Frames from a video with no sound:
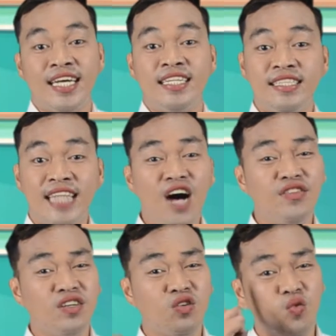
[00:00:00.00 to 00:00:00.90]
Now
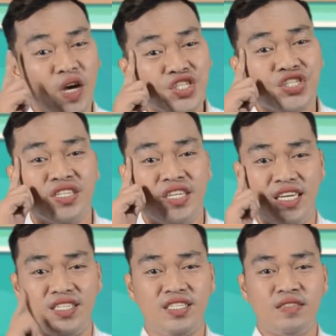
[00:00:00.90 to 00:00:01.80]
the question
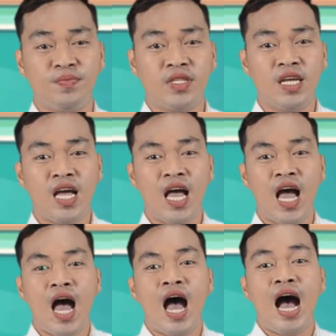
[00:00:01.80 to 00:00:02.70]
is,
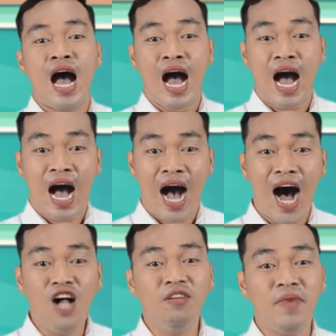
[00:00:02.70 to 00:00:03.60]

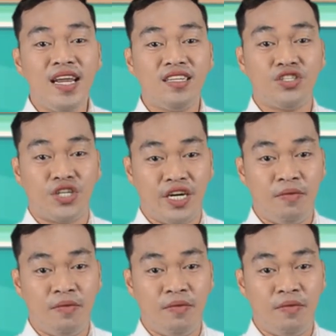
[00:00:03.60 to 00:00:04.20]
how many years